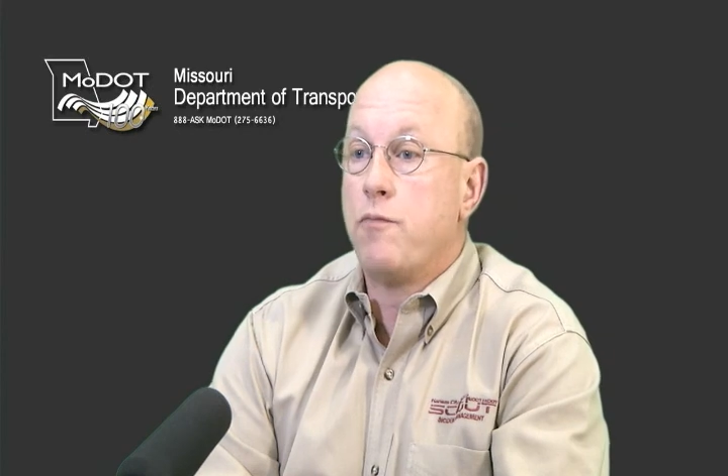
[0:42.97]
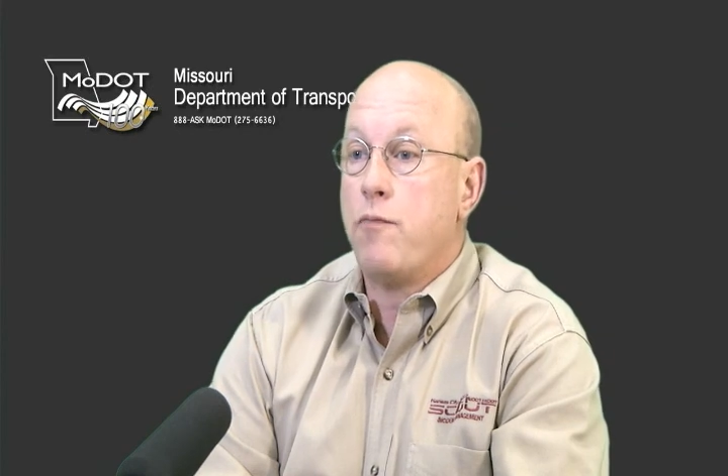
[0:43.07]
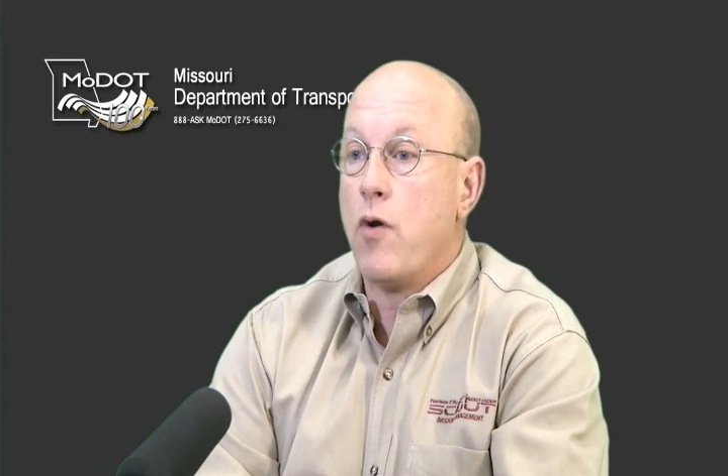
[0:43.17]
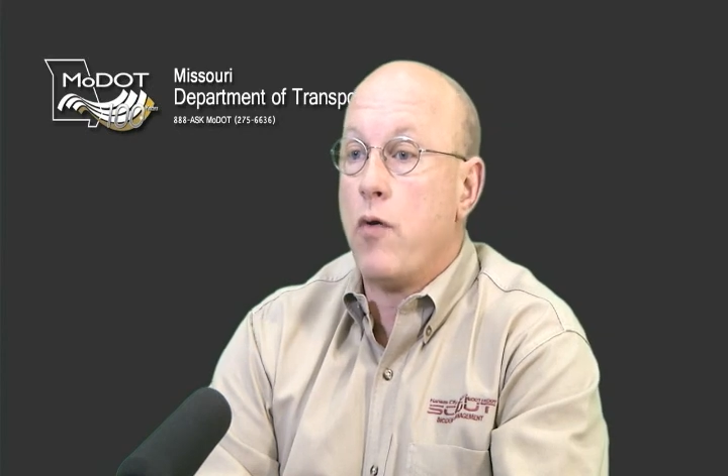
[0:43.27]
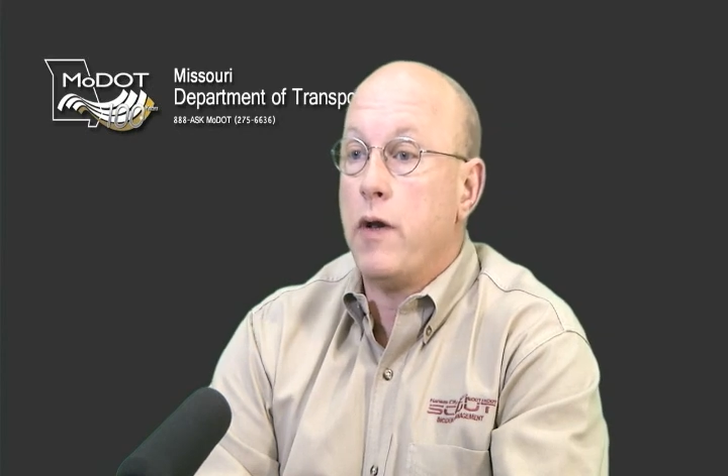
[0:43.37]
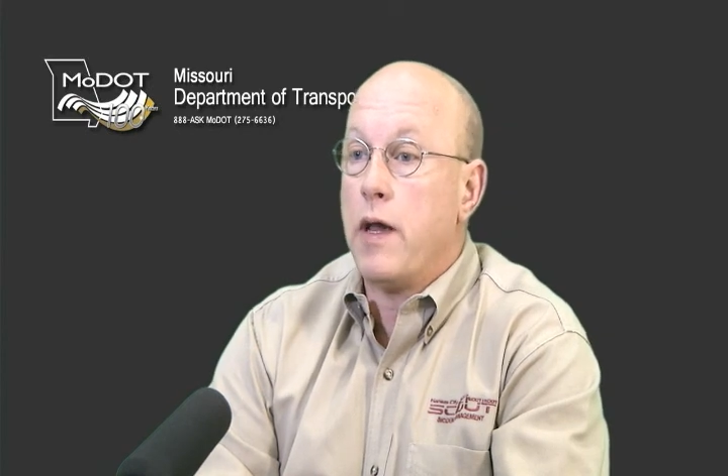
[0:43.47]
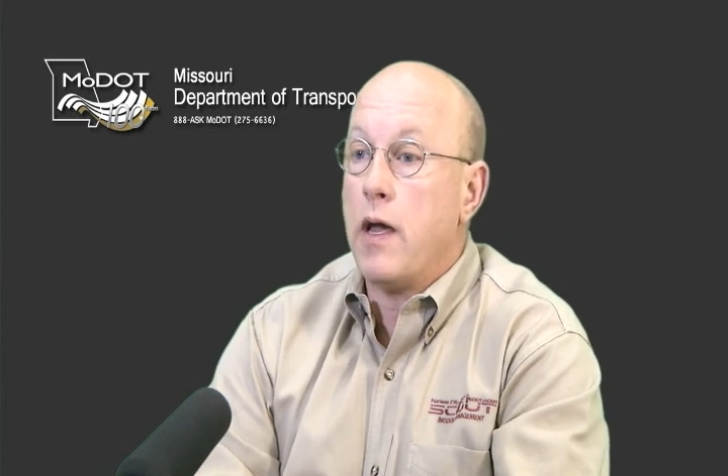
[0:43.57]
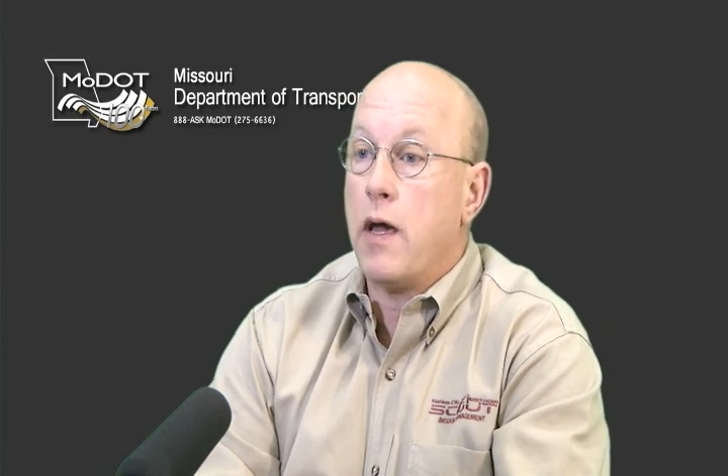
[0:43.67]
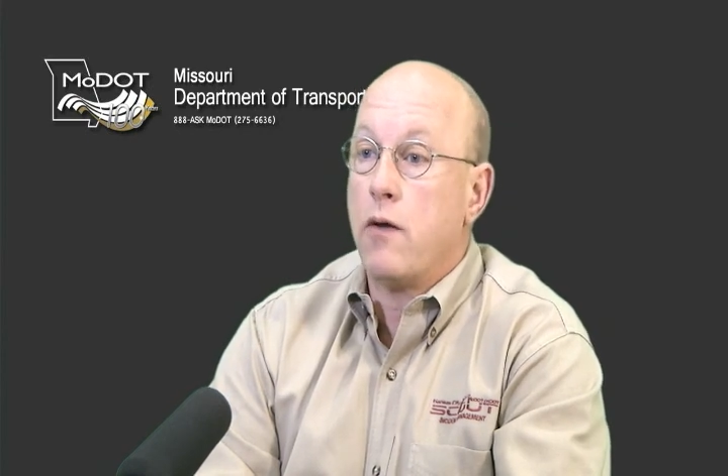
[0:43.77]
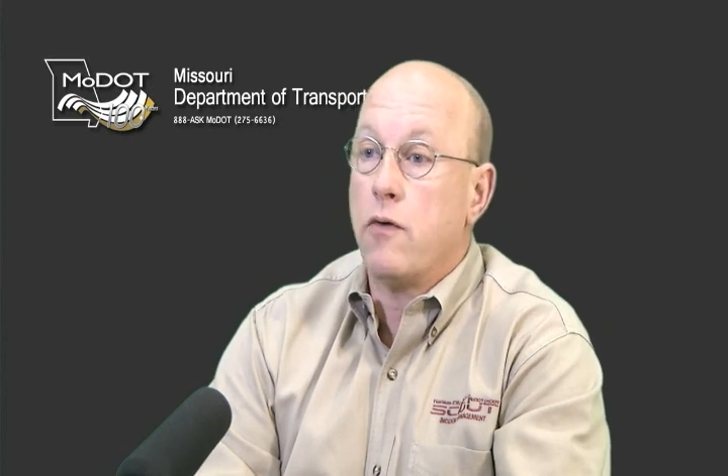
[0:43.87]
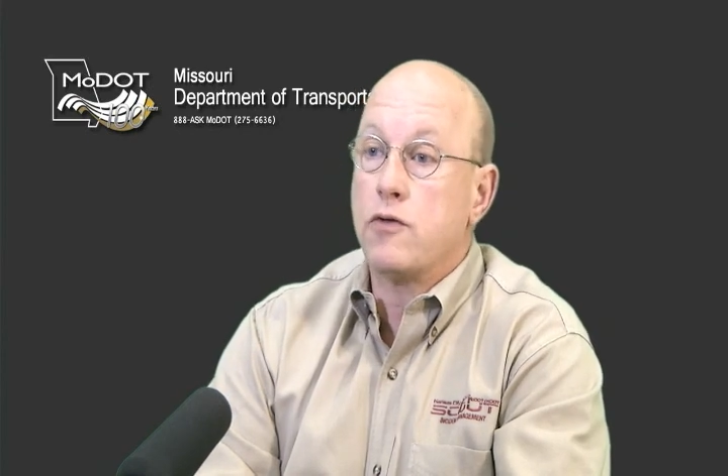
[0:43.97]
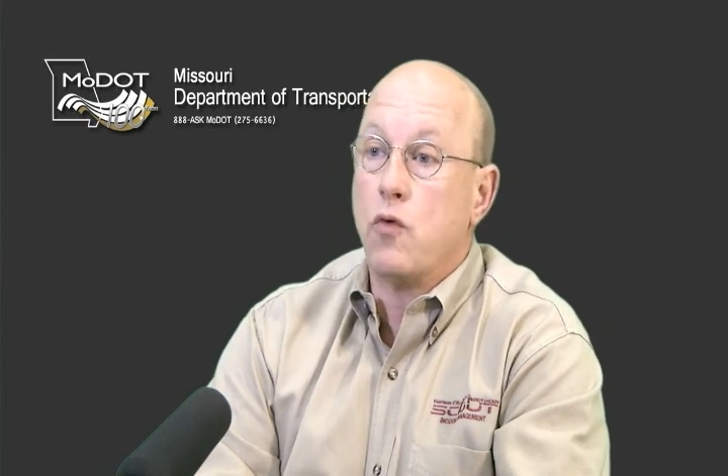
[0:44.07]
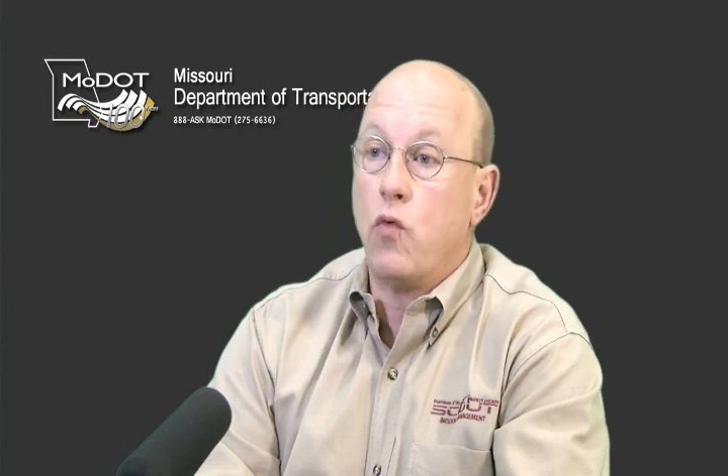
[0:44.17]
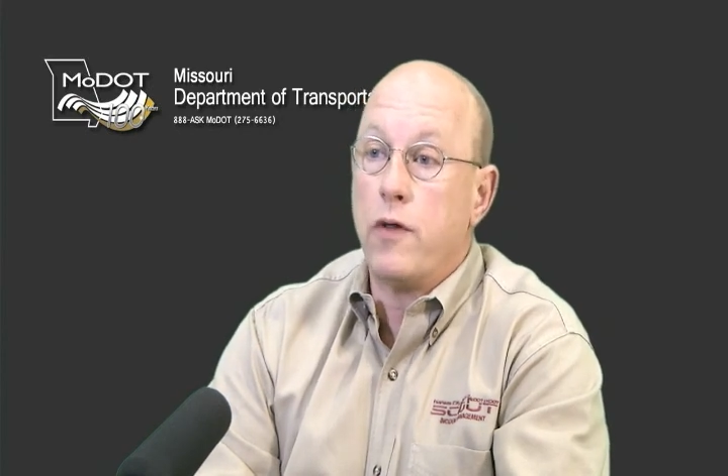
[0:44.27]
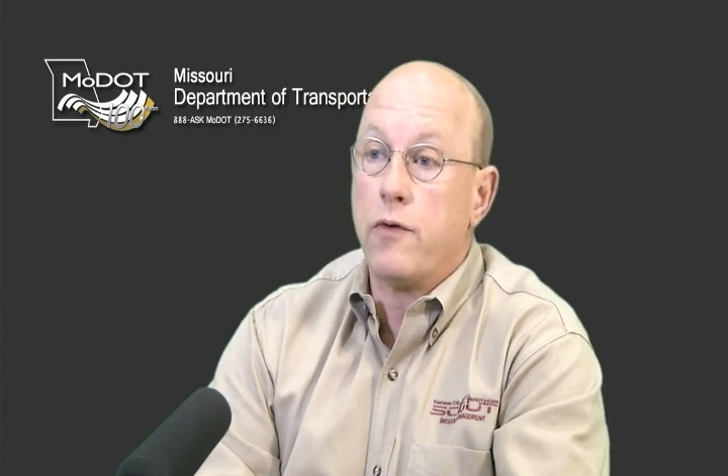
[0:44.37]
broken down or it's a
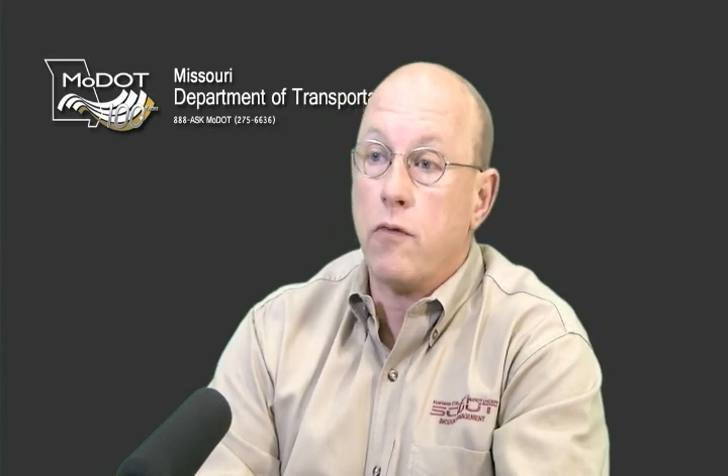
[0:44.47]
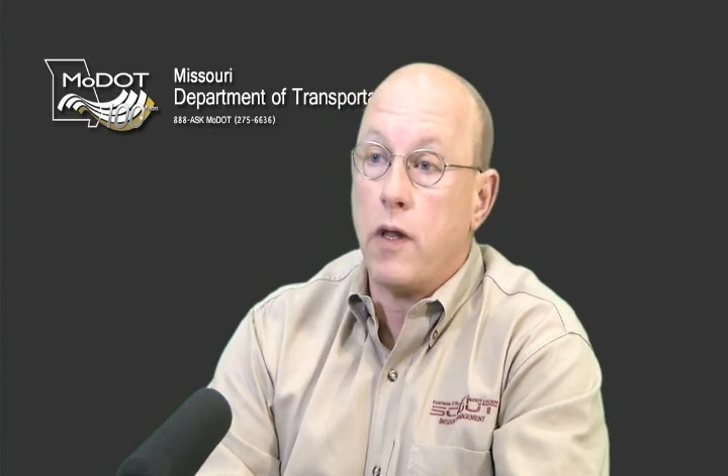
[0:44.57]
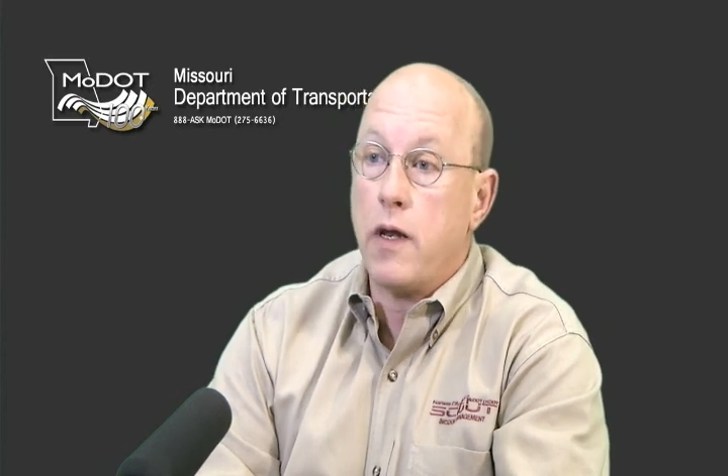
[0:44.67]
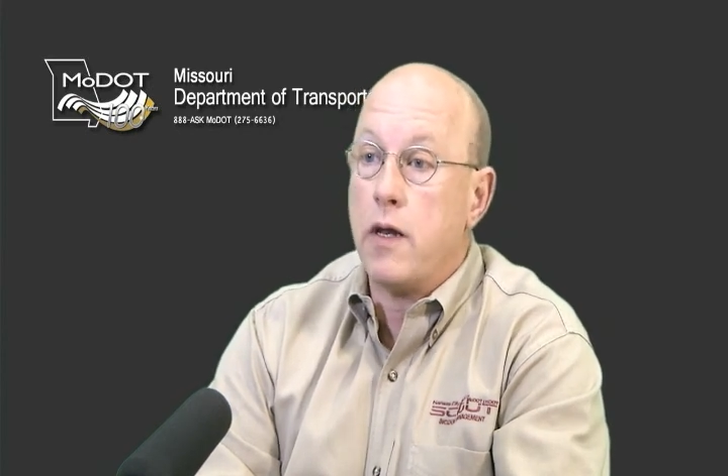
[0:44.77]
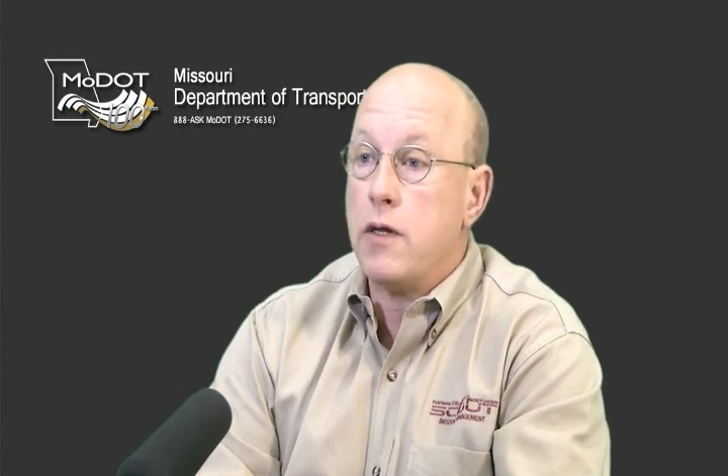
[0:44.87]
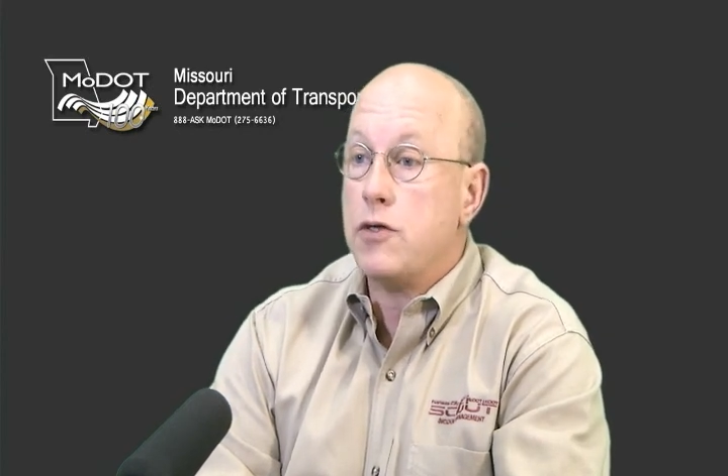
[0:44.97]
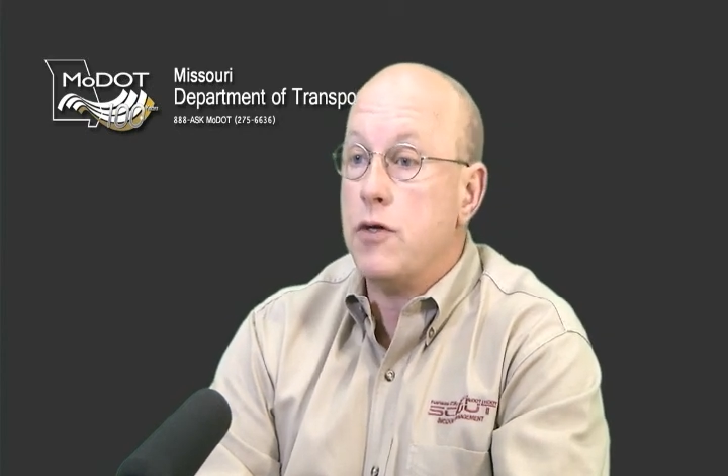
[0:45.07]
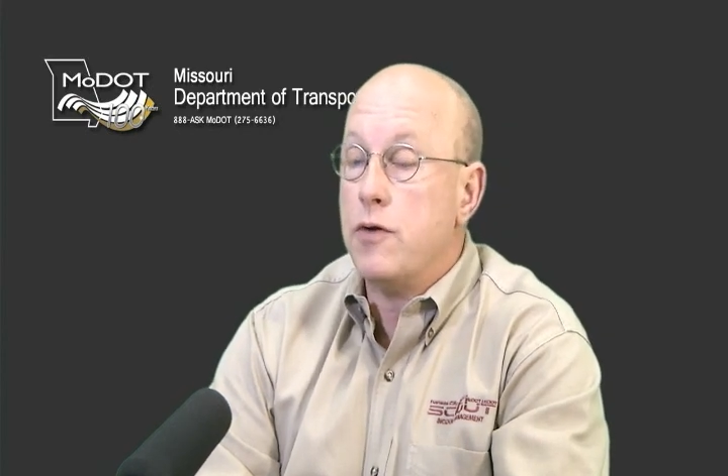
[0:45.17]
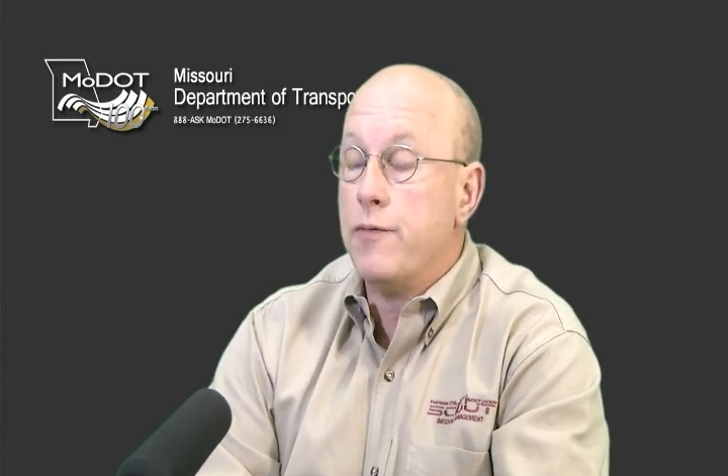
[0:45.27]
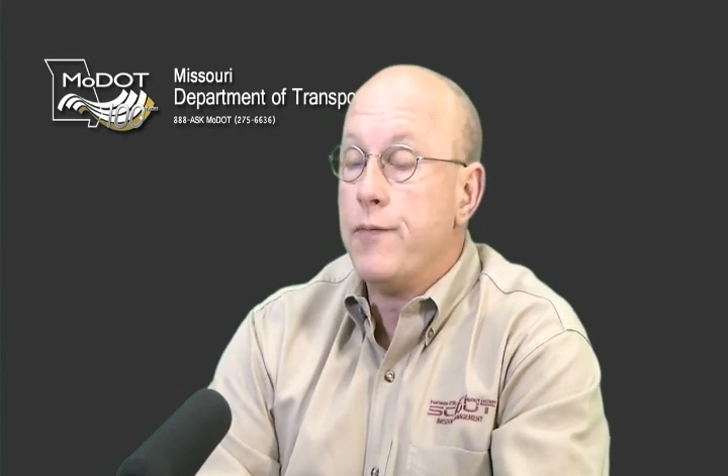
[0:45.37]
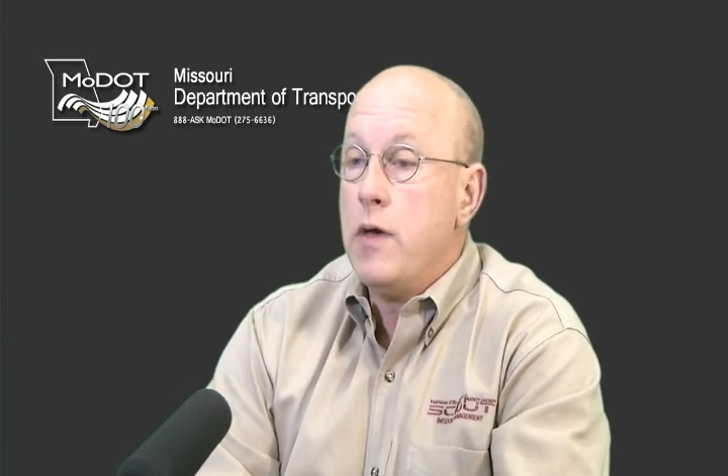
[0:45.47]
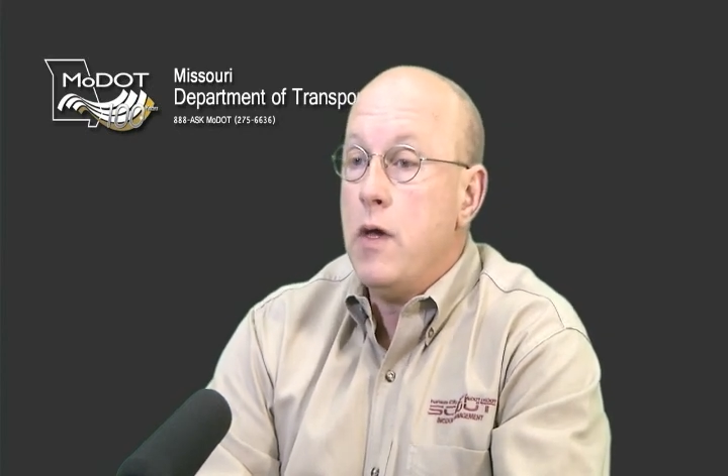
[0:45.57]
weather-related issue,